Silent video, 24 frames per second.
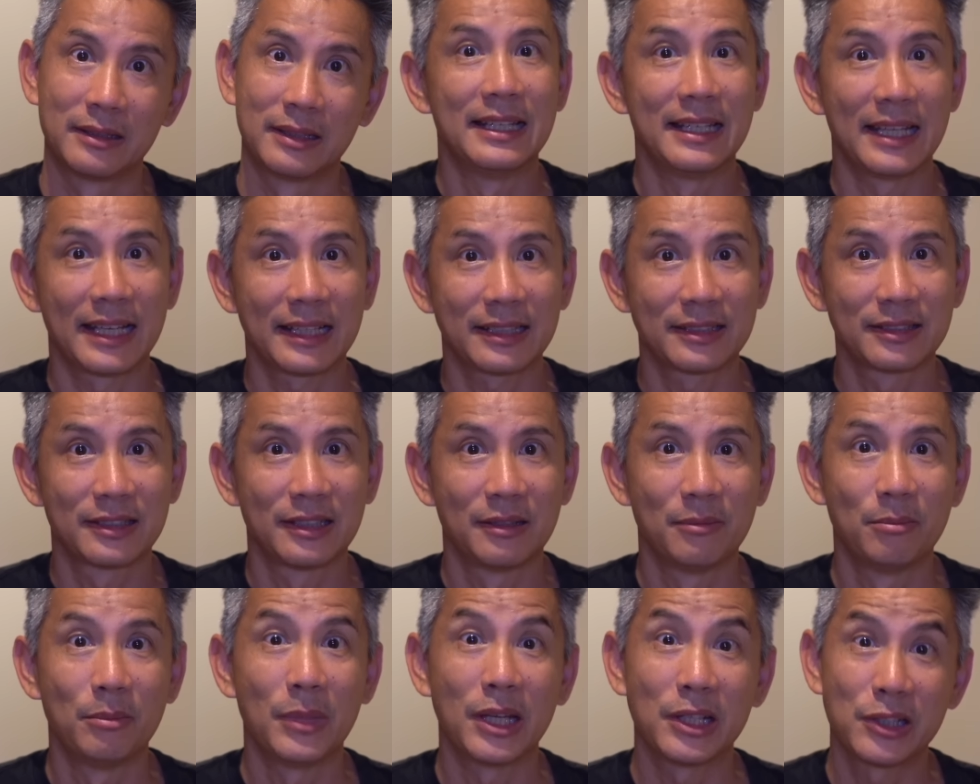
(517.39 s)
Next,
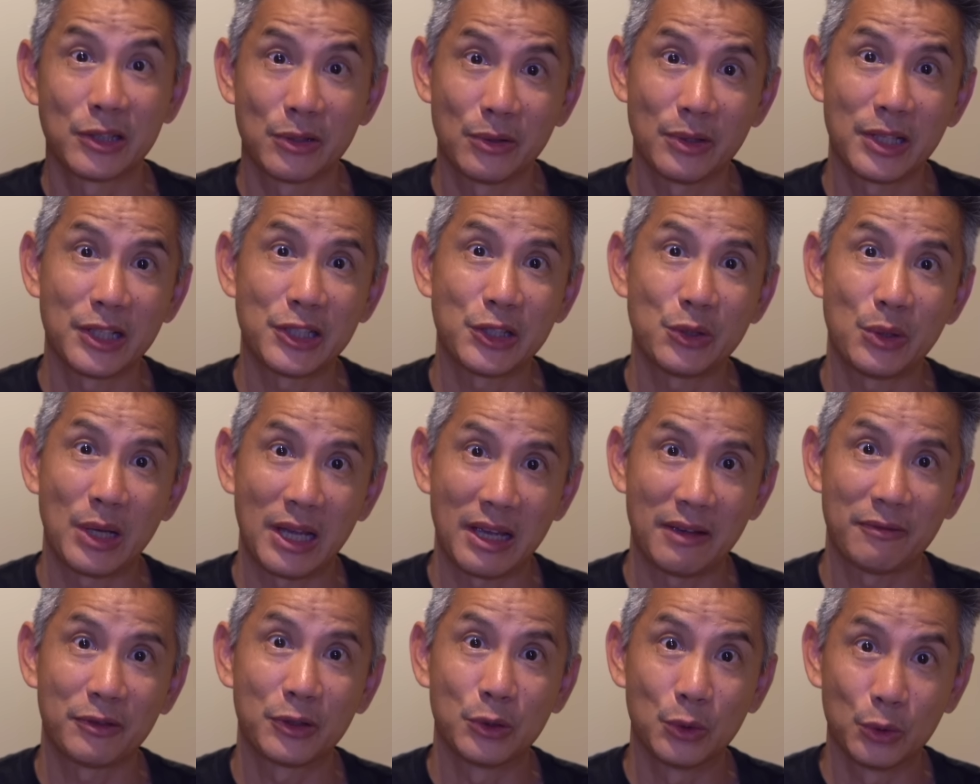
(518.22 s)
make sure that you
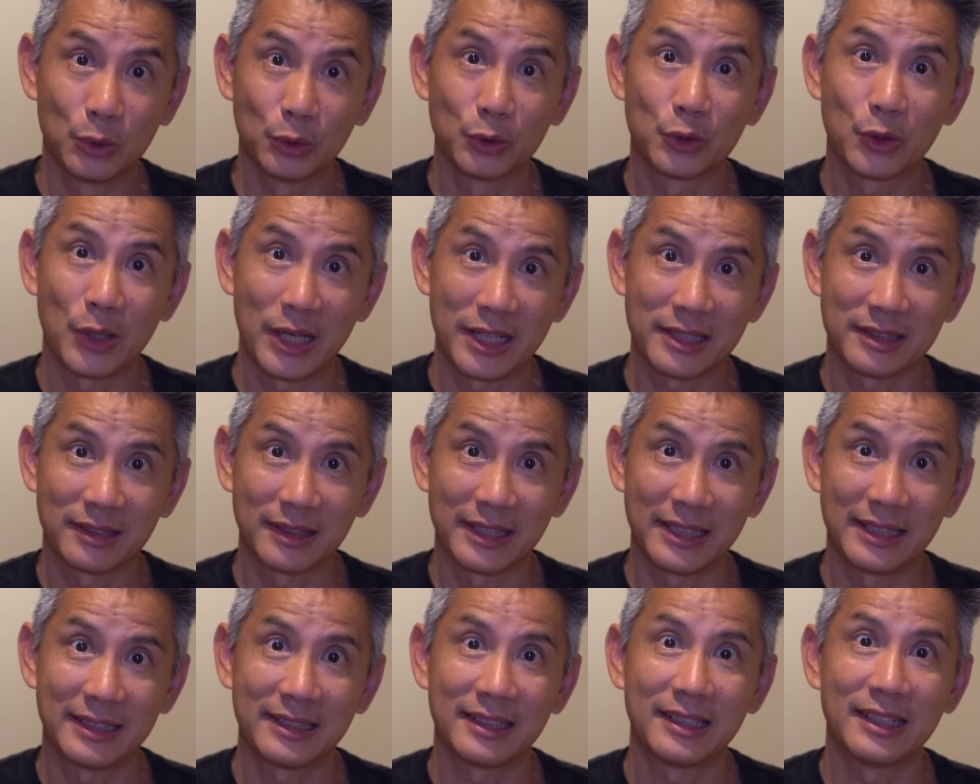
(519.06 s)
have Google
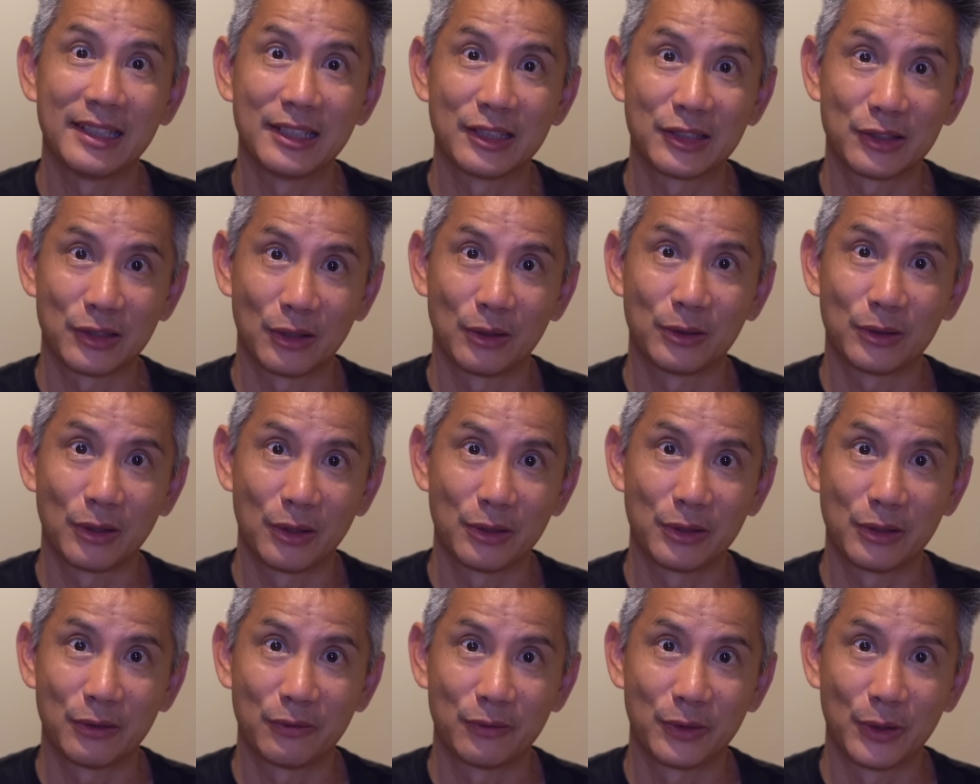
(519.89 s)
Translate installed
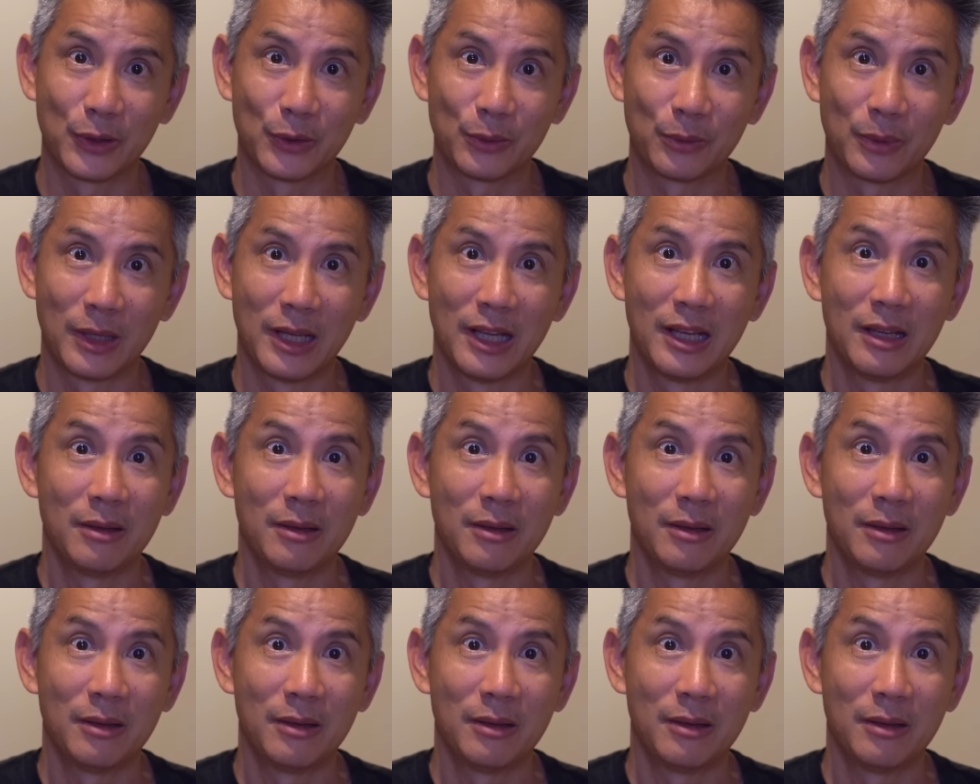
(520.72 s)
on your phone.